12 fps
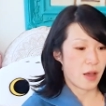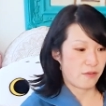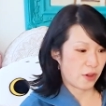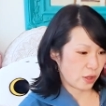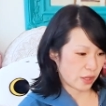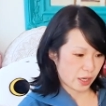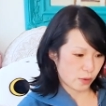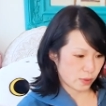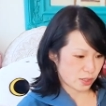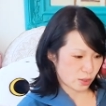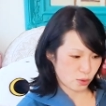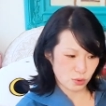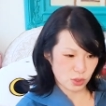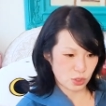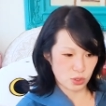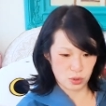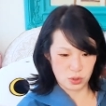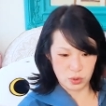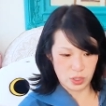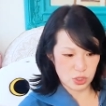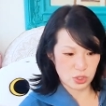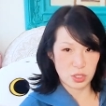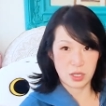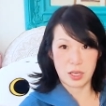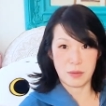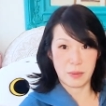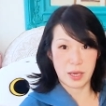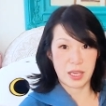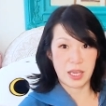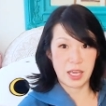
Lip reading: felt like I wasn't losing circulation in my